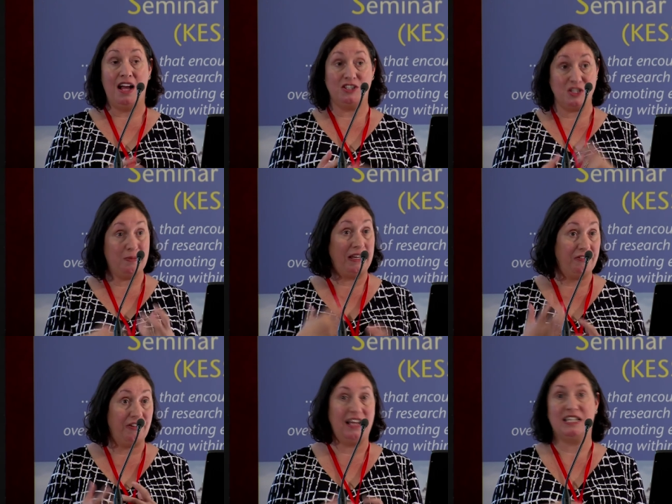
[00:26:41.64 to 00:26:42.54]
and just be
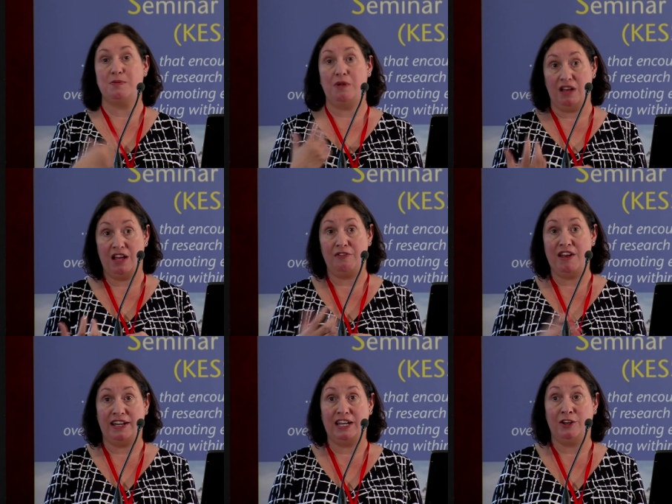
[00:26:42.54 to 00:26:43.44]
flexible and
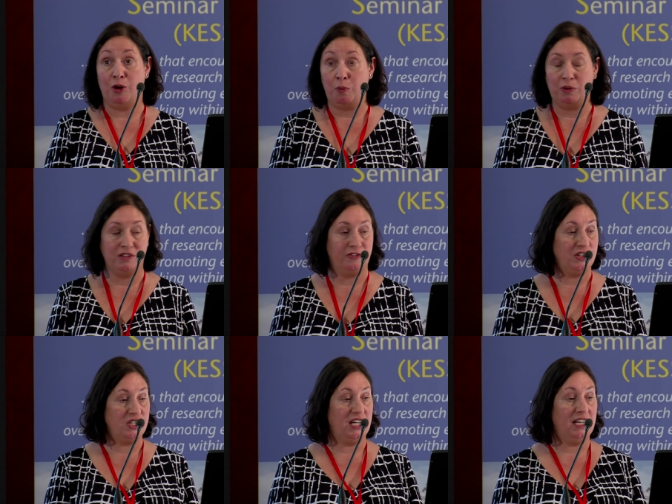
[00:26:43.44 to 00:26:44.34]
ready and open for
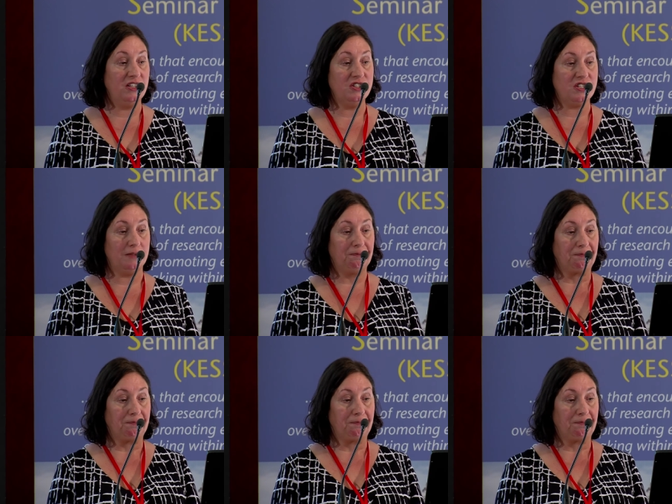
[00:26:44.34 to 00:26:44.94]
change.